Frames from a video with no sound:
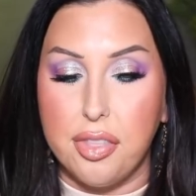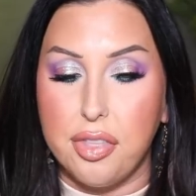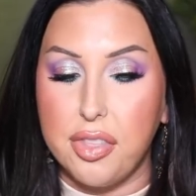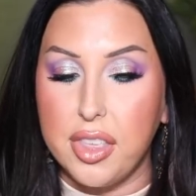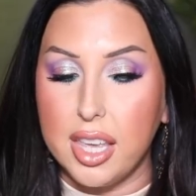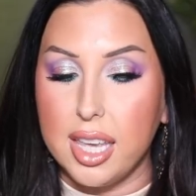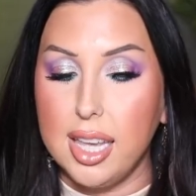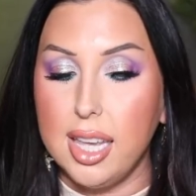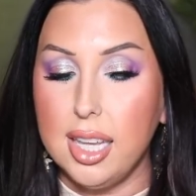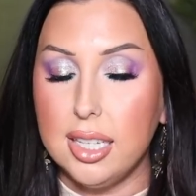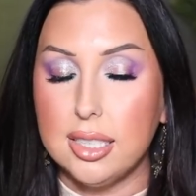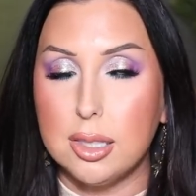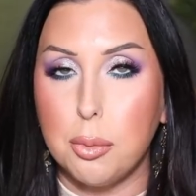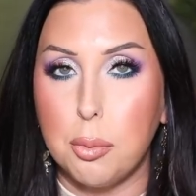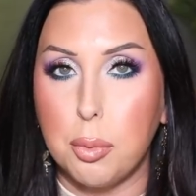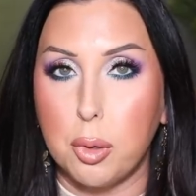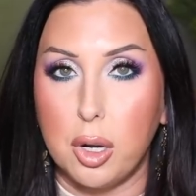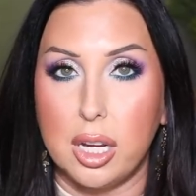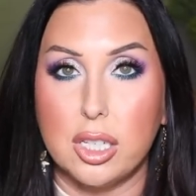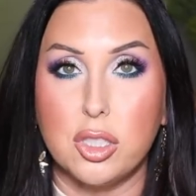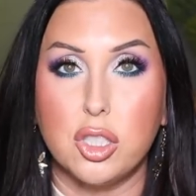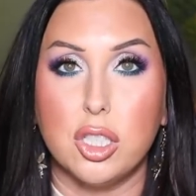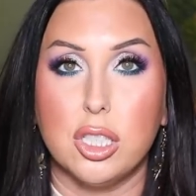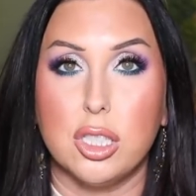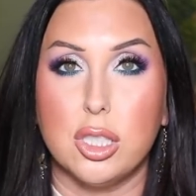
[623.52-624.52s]
These
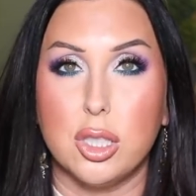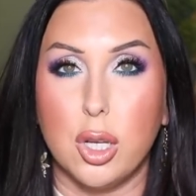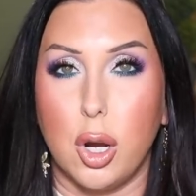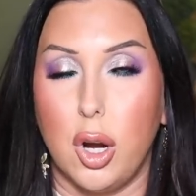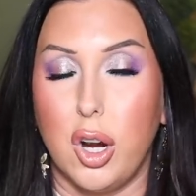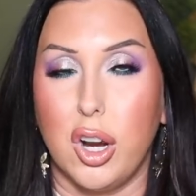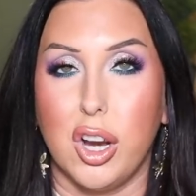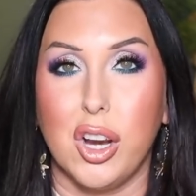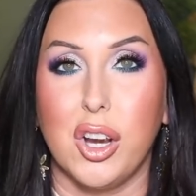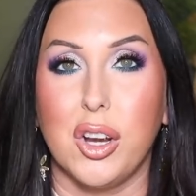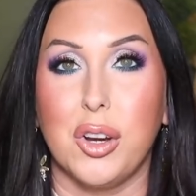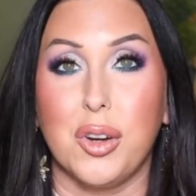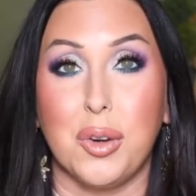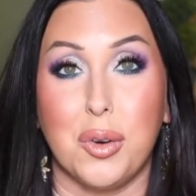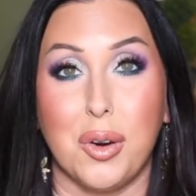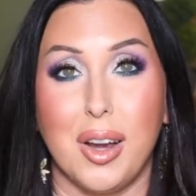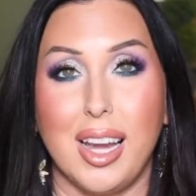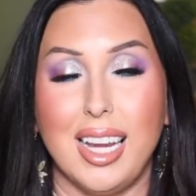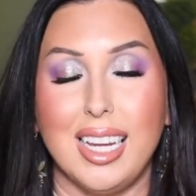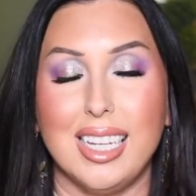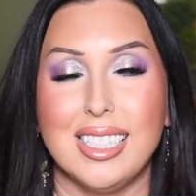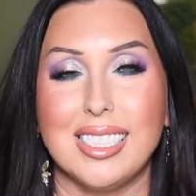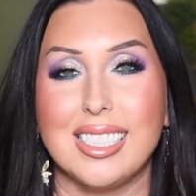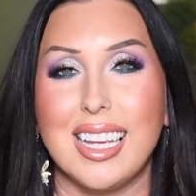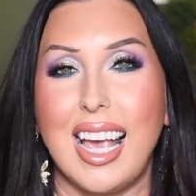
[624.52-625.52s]
brushes are
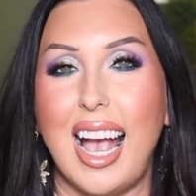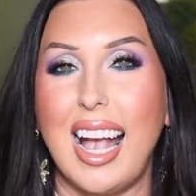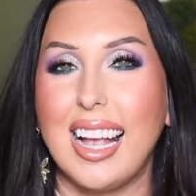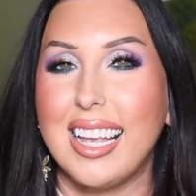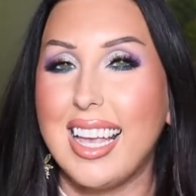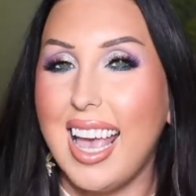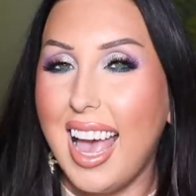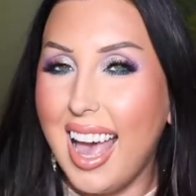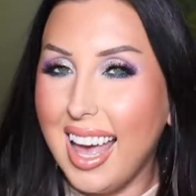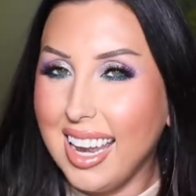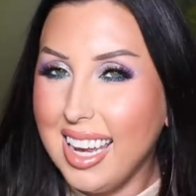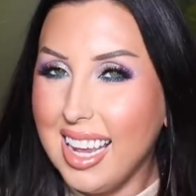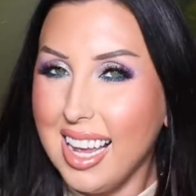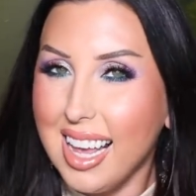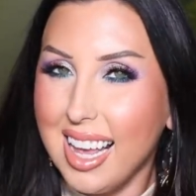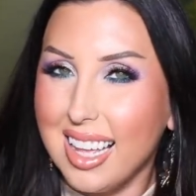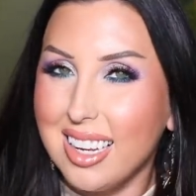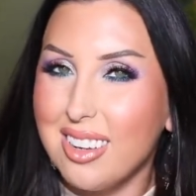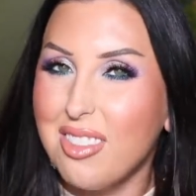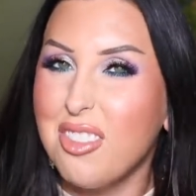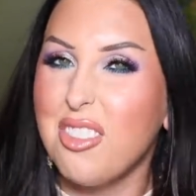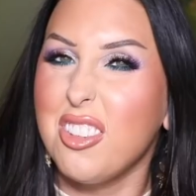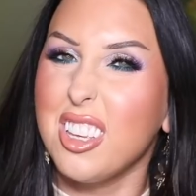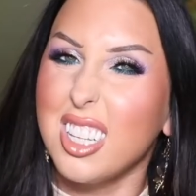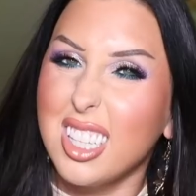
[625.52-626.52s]
great. I kind of
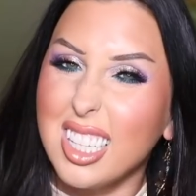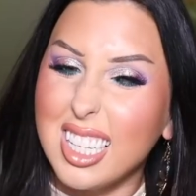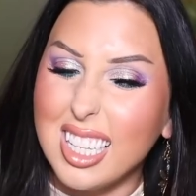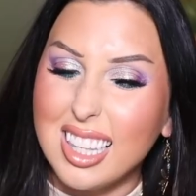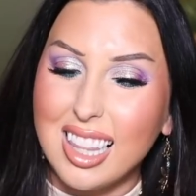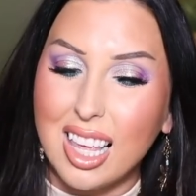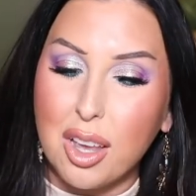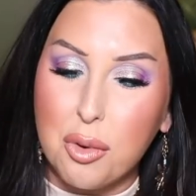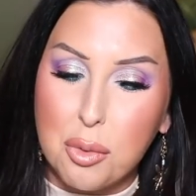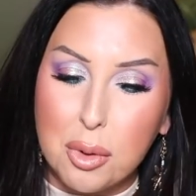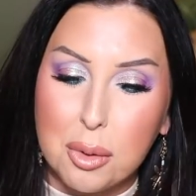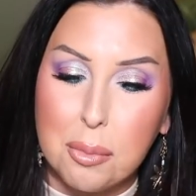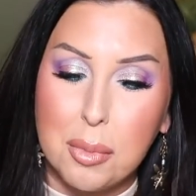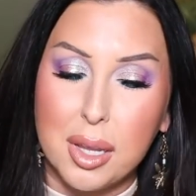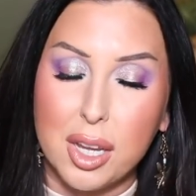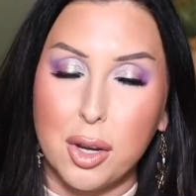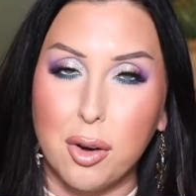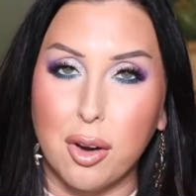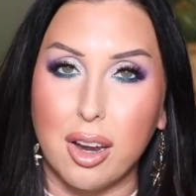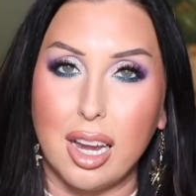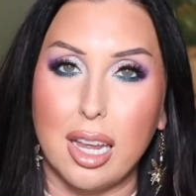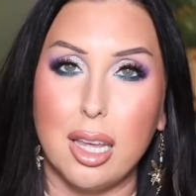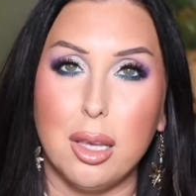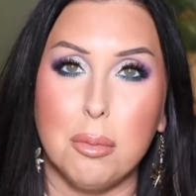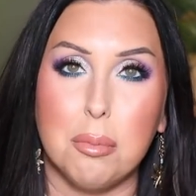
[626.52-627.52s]
had a feeling they would be
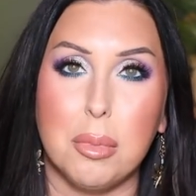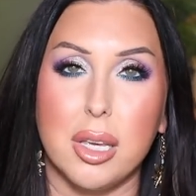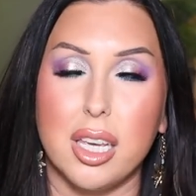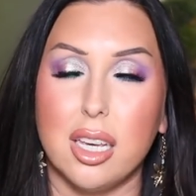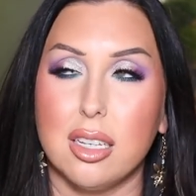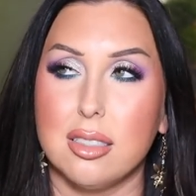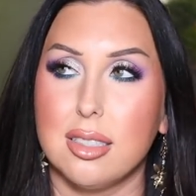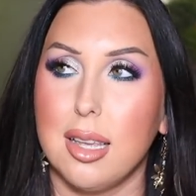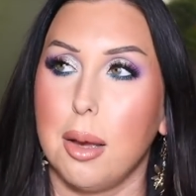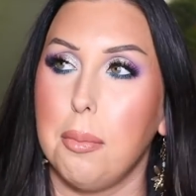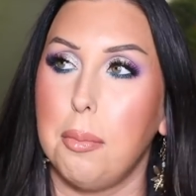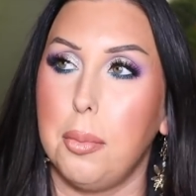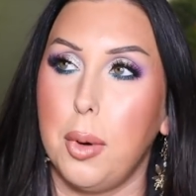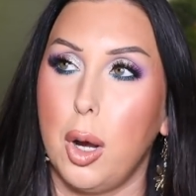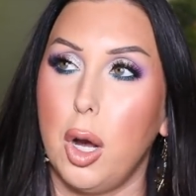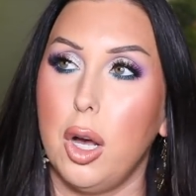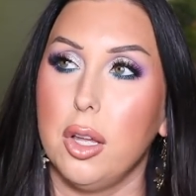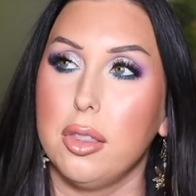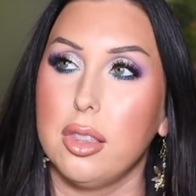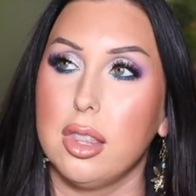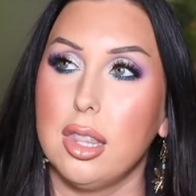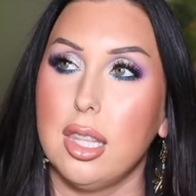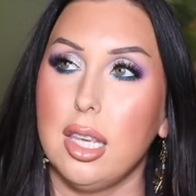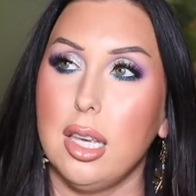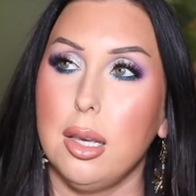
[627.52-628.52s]
great because I
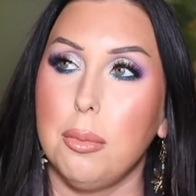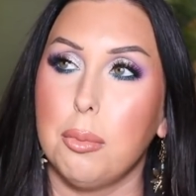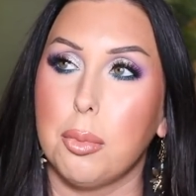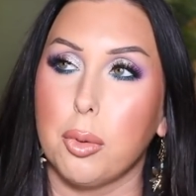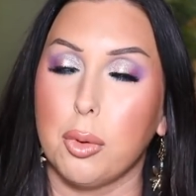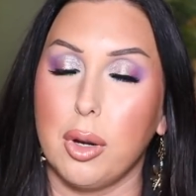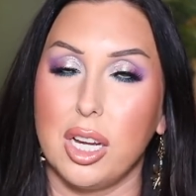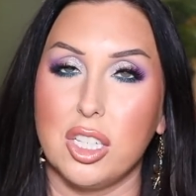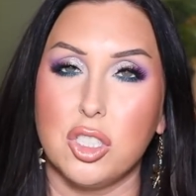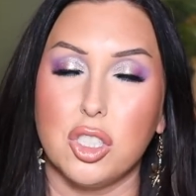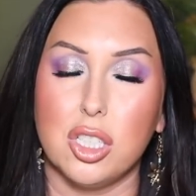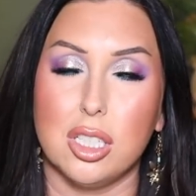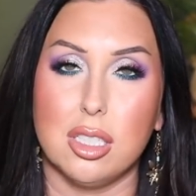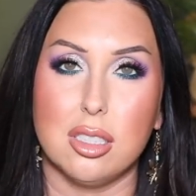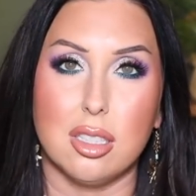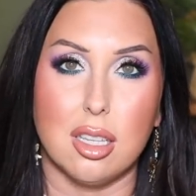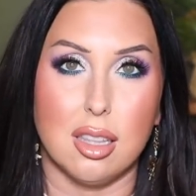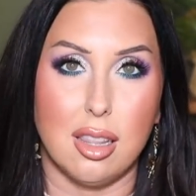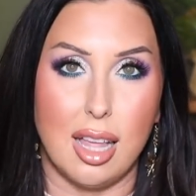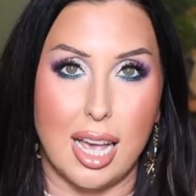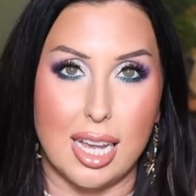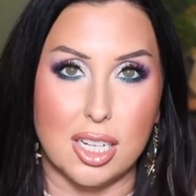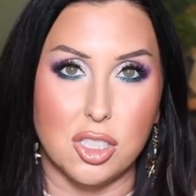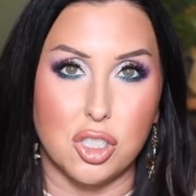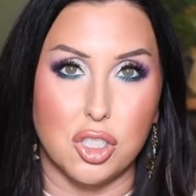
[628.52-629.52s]
bought the brushes
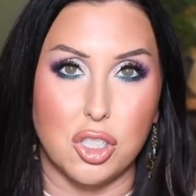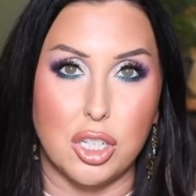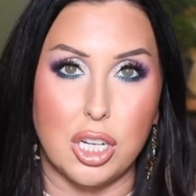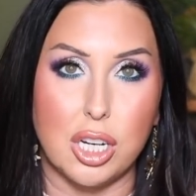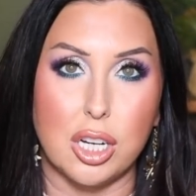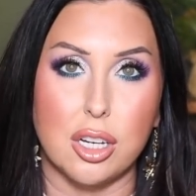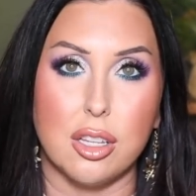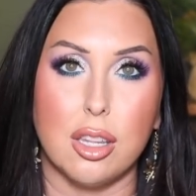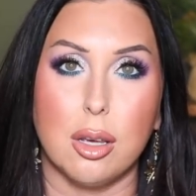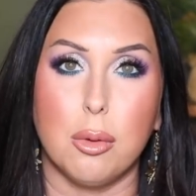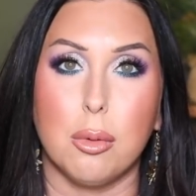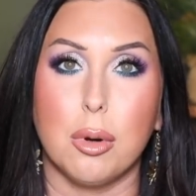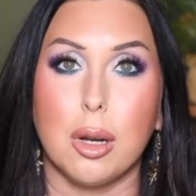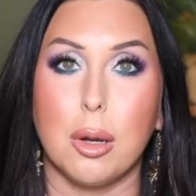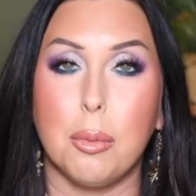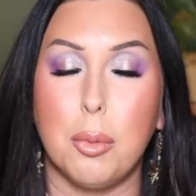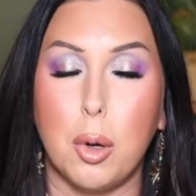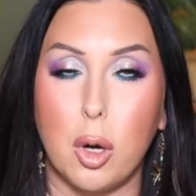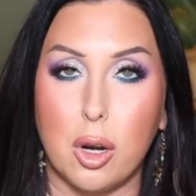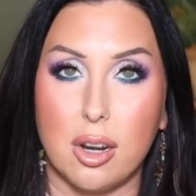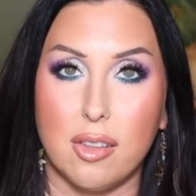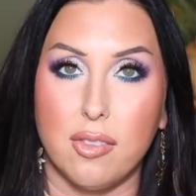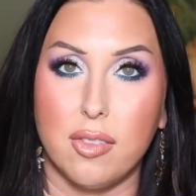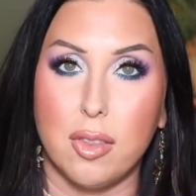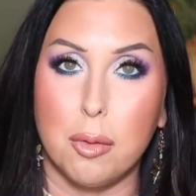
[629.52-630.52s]
last year that were a
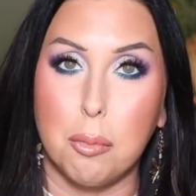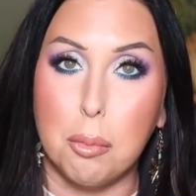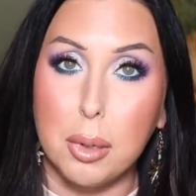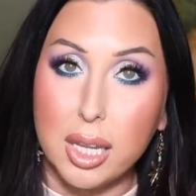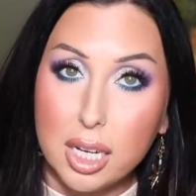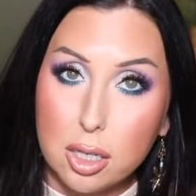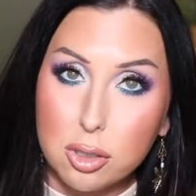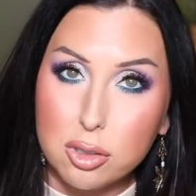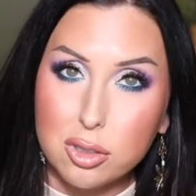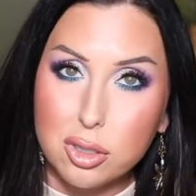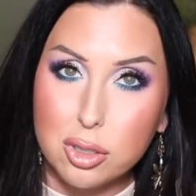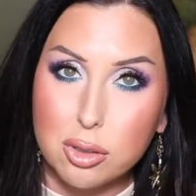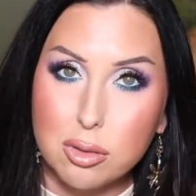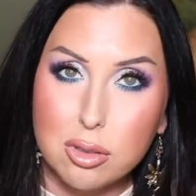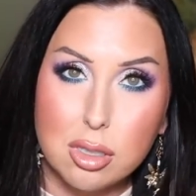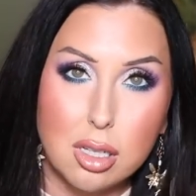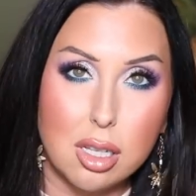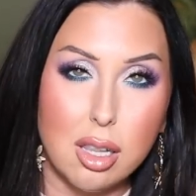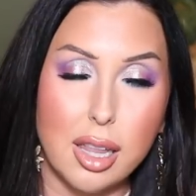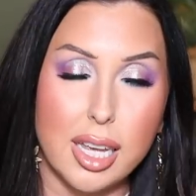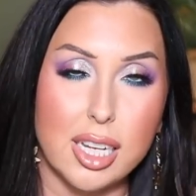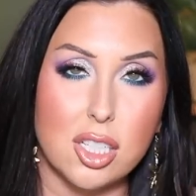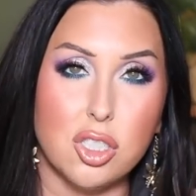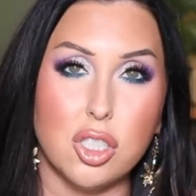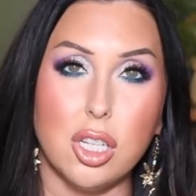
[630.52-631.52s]
part of the Beetlejuice
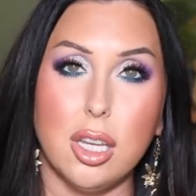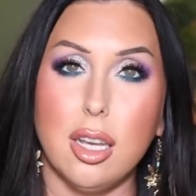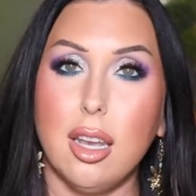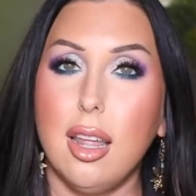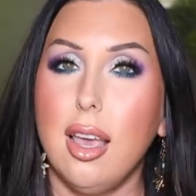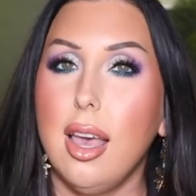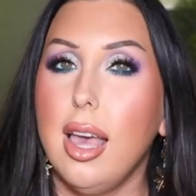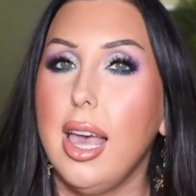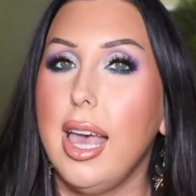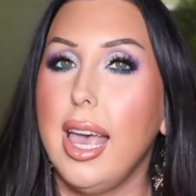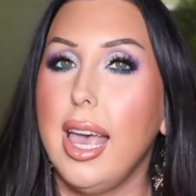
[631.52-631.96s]
collection.